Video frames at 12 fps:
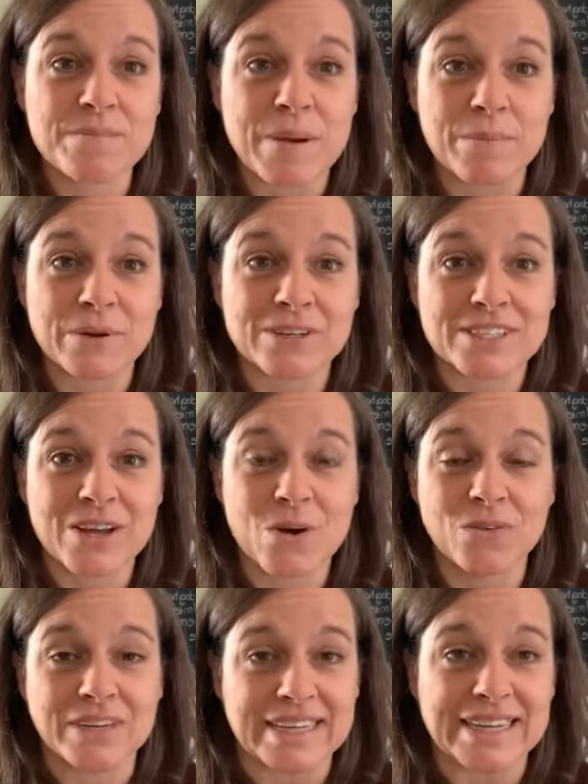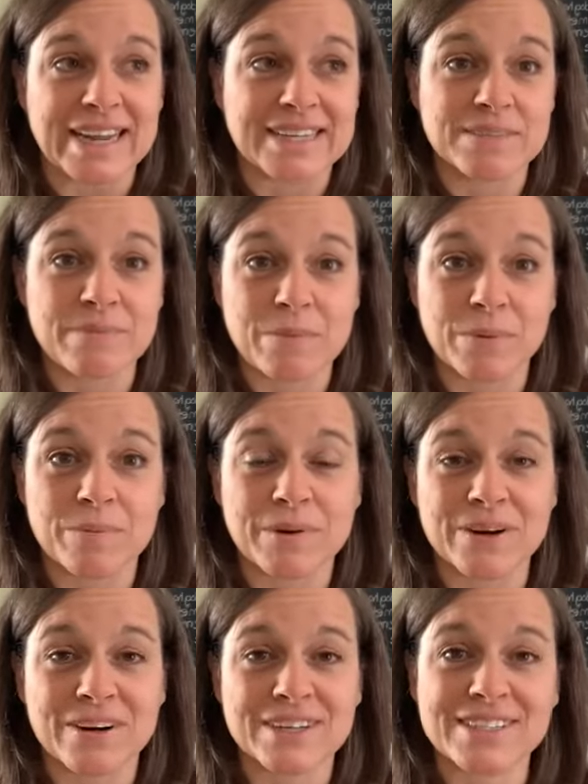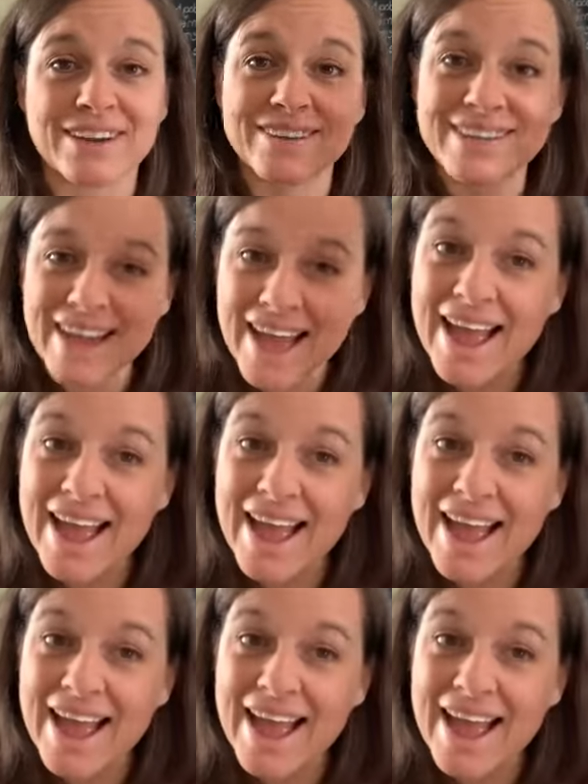members only as a member perk. So yay!